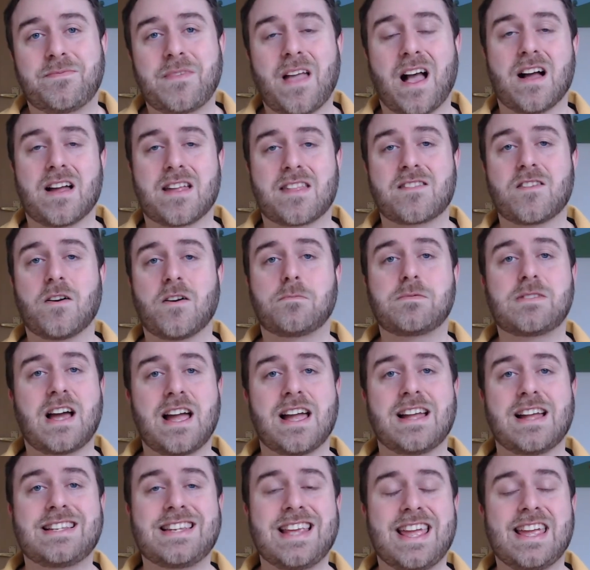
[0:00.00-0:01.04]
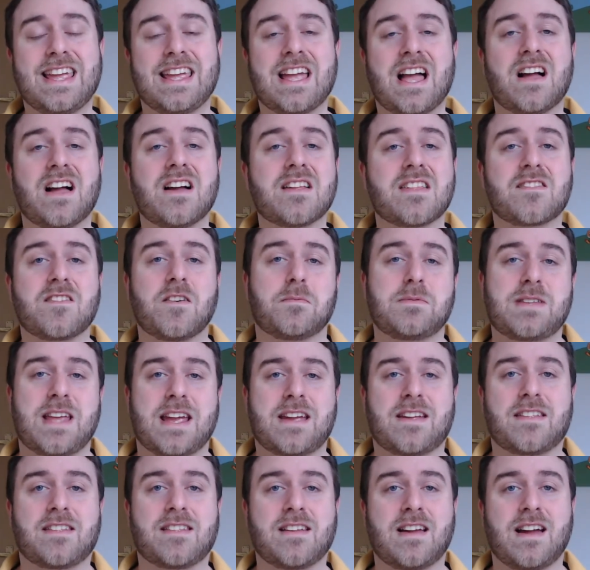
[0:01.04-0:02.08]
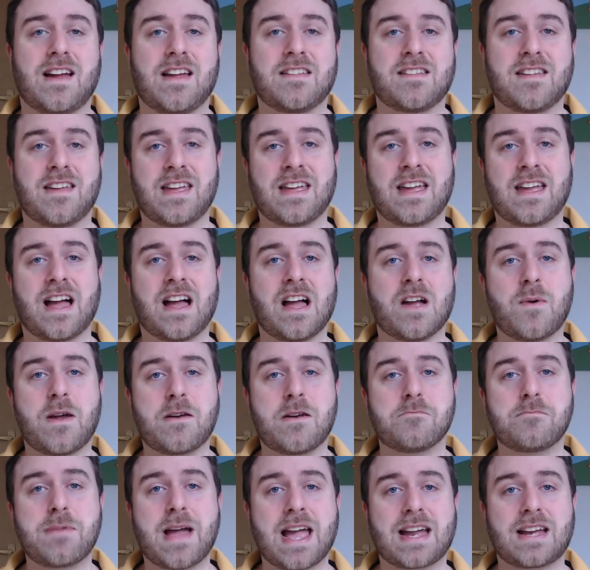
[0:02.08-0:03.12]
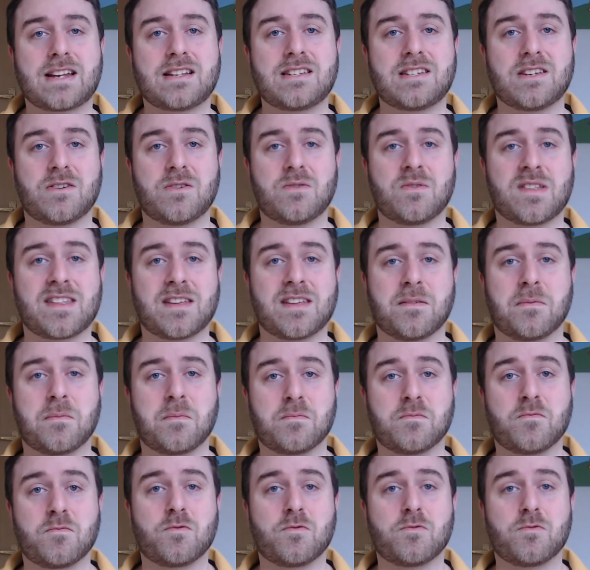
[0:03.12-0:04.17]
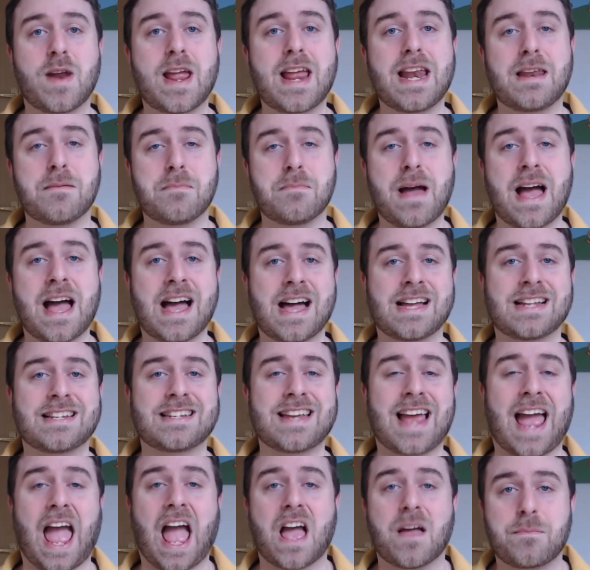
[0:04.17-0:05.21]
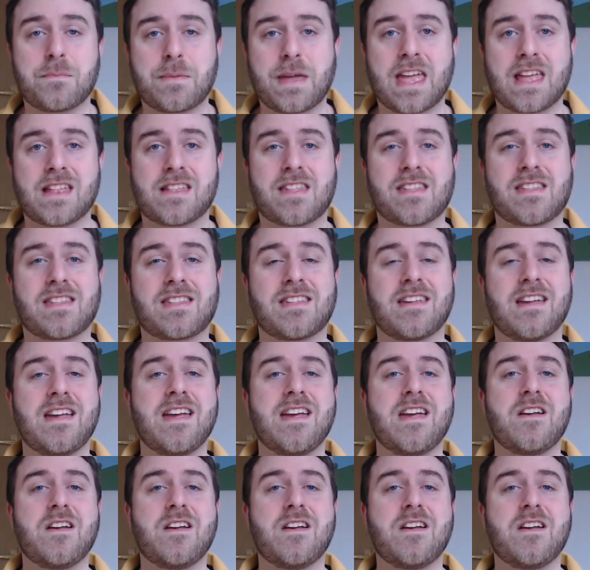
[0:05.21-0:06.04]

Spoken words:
I stopped dieting, I stopped exercising, I went back to some really bad habits,